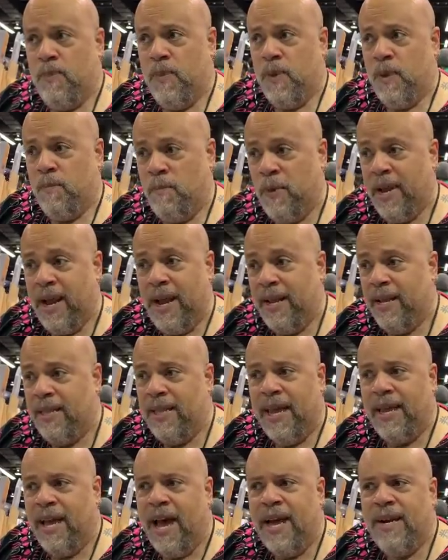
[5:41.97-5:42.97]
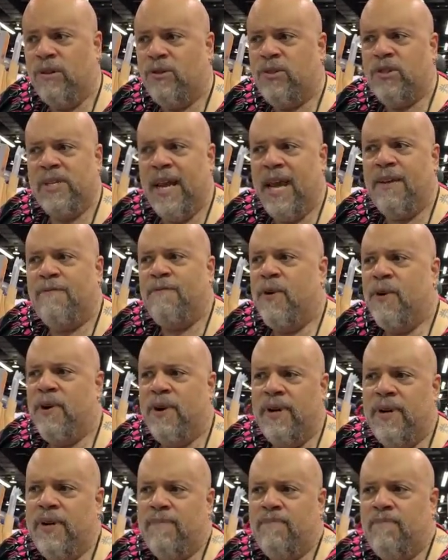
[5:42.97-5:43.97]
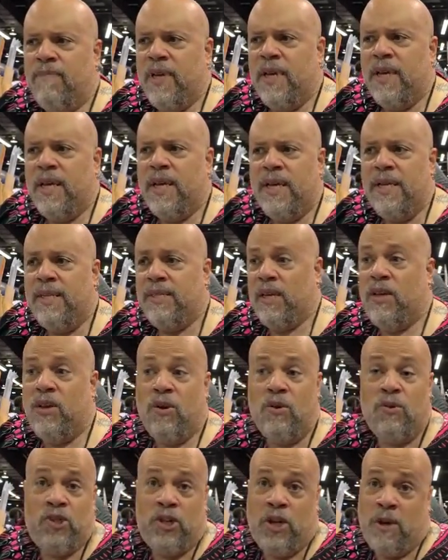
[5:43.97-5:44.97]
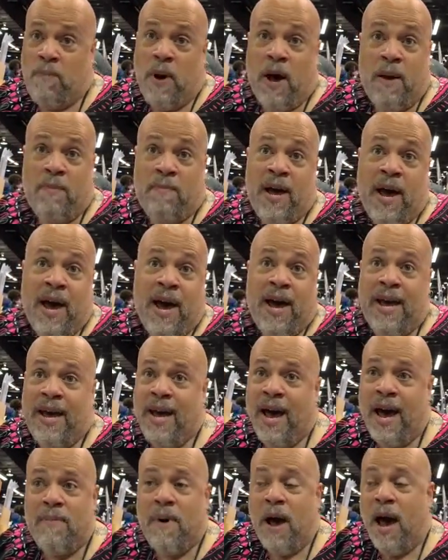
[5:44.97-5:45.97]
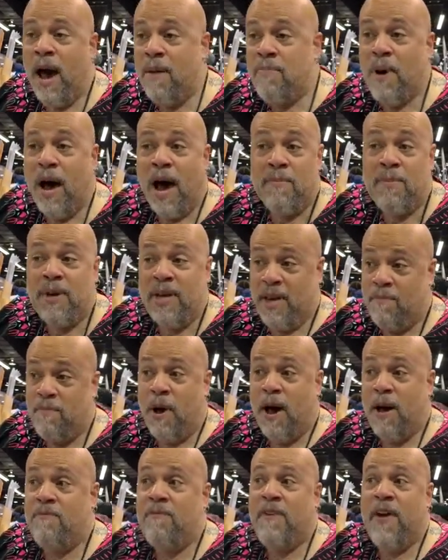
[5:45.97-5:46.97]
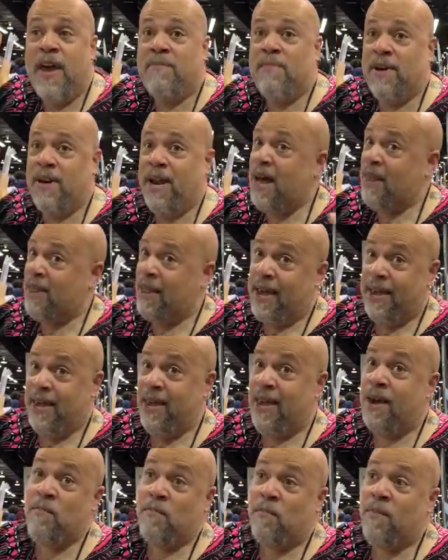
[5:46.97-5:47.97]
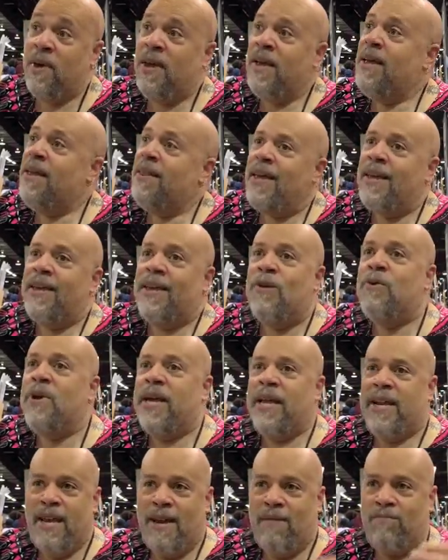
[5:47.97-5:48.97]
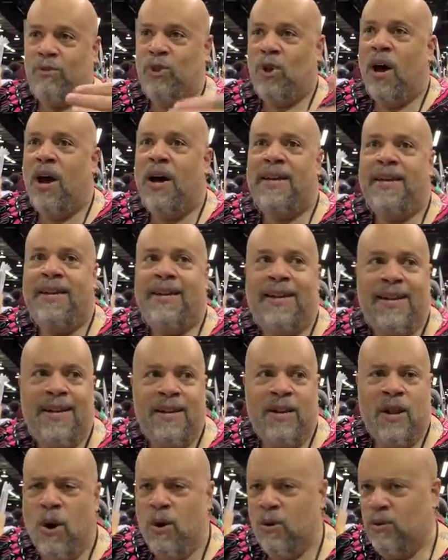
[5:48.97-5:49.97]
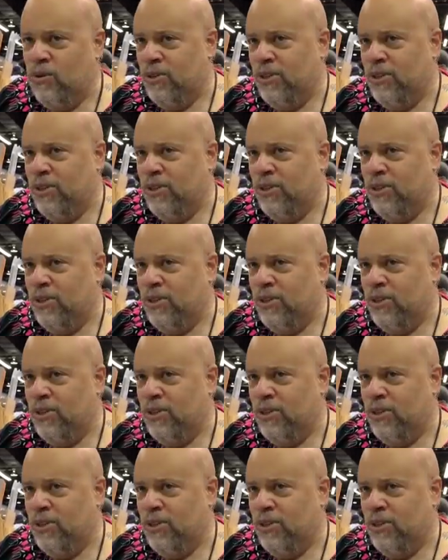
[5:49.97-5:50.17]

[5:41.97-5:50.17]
But I know Sanford, he's a huge hip hop guy. I'm a hip hop fan, but not like him. Like, you get him talking and he knows